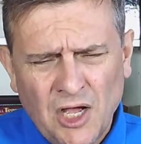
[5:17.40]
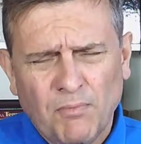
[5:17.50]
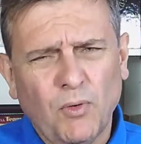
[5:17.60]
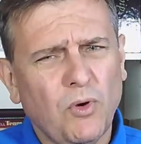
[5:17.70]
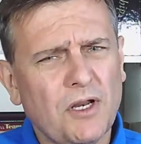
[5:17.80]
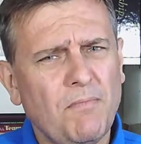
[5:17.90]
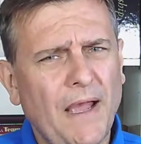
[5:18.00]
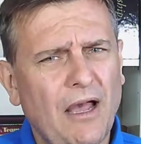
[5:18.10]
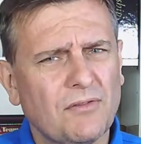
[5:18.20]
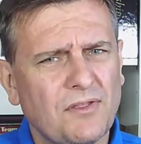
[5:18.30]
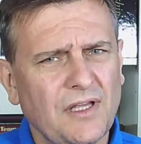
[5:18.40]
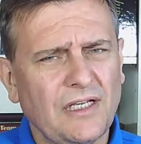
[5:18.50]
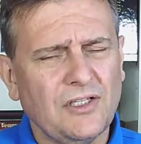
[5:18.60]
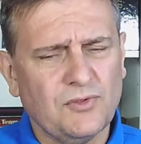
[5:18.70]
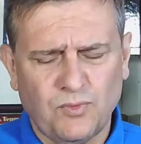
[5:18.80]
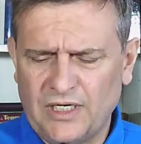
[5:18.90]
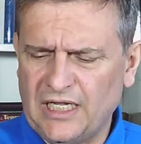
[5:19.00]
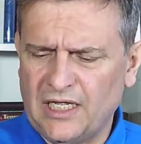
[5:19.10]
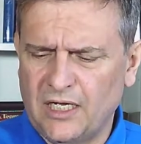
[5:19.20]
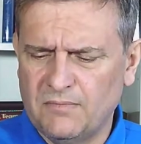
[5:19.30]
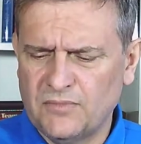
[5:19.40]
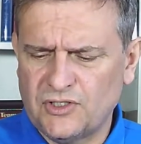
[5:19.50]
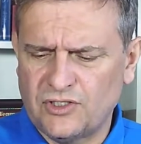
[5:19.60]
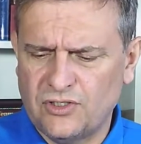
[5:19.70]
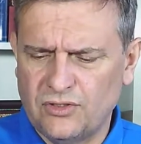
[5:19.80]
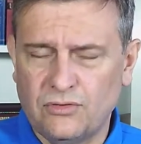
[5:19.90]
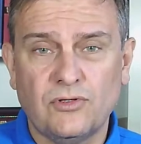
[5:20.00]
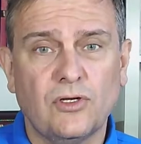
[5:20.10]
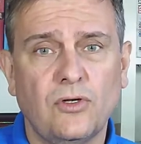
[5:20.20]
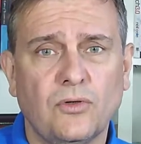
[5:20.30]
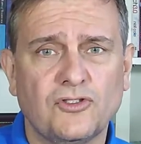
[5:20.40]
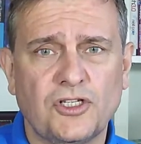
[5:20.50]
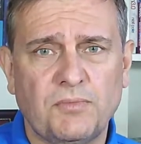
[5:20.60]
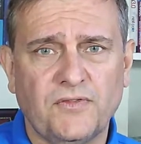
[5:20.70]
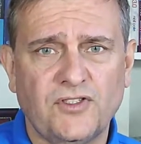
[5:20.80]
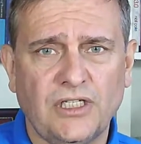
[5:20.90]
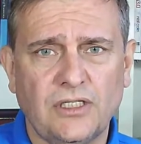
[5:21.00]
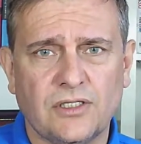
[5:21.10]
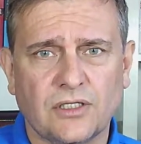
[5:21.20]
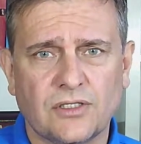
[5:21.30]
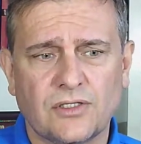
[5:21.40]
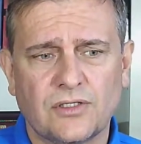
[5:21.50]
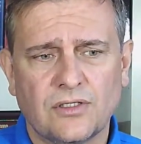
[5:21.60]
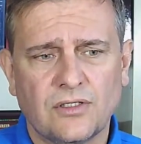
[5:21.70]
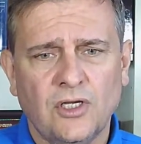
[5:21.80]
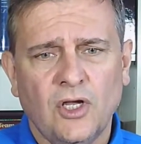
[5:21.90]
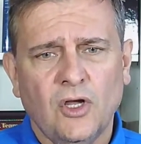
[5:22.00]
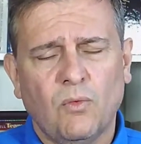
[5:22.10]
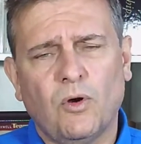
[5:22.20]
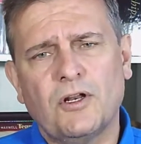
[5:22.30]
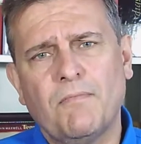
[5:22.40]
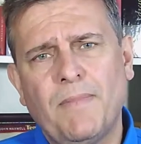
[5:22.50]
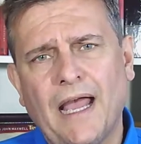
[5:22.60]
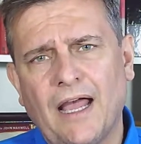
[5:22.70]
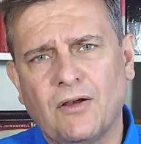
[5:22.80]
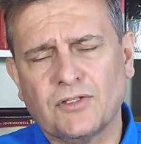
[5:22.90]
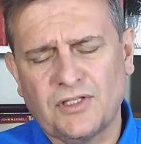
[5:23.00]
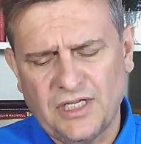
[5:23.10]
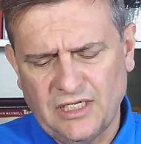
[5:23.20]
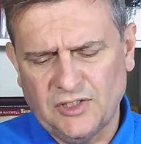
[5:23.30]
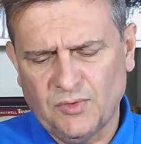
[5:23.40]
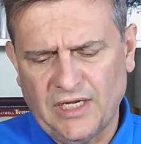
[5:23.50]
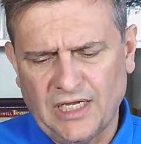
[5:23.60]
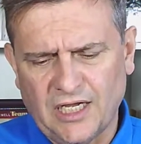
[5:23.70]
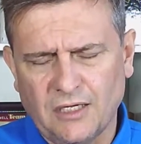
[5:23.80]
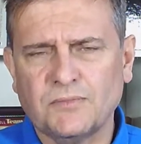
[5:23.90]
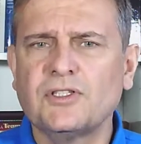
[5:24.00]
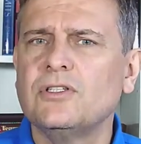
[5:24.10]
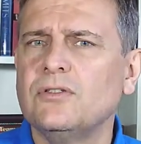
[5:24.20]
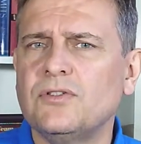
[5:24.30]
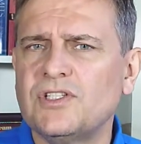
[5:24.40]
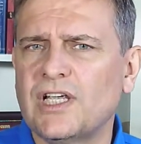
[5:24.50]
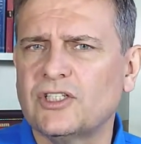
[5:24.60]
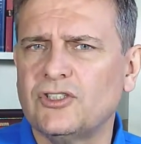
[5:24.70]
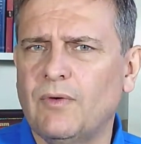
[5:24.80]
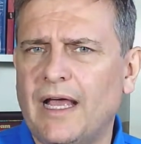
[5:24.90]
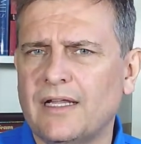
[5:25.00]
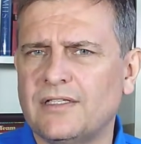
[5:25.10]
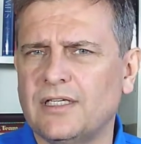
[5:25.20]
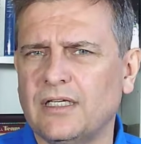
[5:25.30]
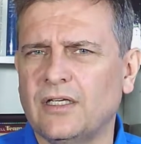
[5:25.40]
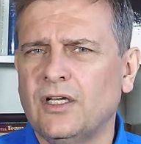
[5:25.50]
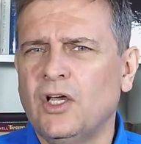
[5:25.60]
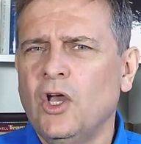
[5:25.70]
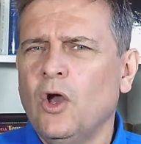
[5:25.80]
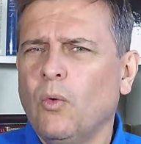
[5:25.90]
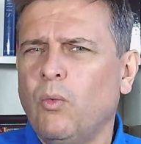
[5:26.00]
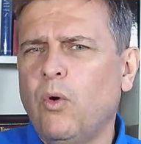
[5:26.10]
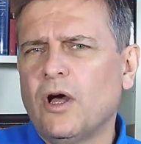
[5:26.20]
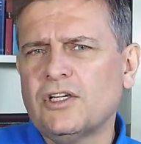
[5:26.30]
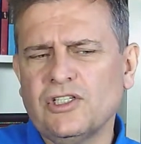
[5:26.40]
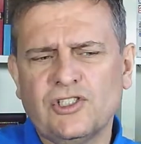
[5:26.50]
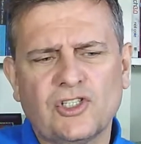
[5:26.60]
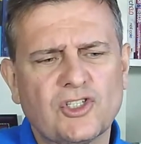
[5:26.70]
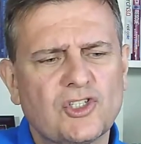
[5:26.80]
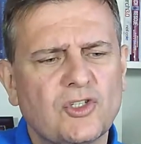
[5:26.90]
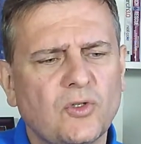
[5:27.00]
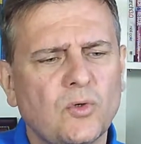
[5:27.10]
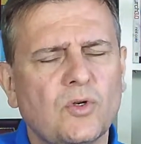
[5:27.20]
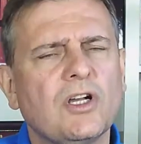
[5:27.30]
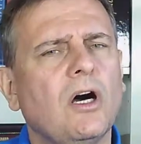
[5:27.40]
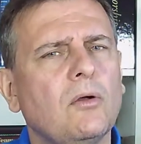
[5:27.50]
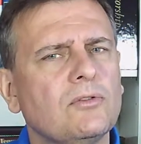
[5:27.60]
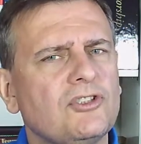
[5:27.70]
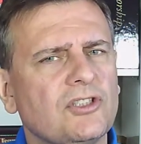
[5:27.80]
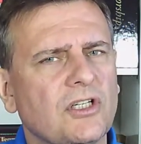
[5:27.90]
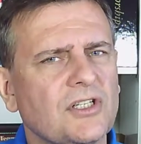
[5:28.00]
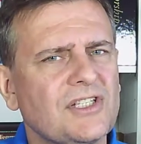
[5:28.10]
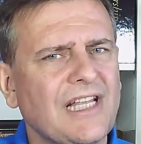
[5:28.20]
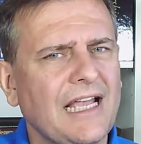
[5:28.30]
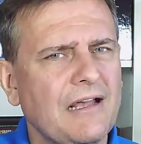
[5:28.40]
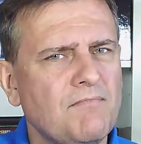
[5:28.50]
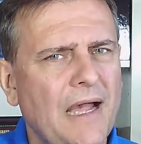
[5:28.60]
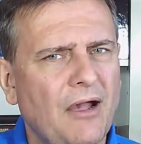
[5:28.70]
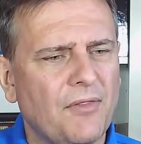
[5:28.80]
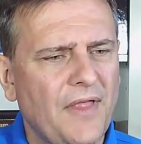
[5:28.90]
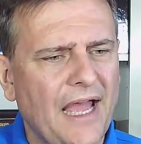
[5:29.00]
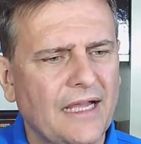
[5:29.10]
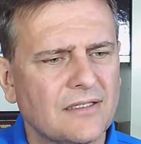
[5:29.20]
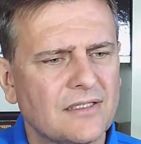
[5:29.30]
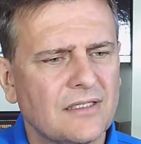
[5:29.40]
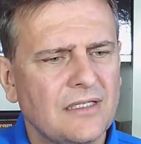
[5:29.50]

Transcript: But what about things when it comes to the lordship of Jesus? What about things when it comes to sexuality? What does the school culture say about that?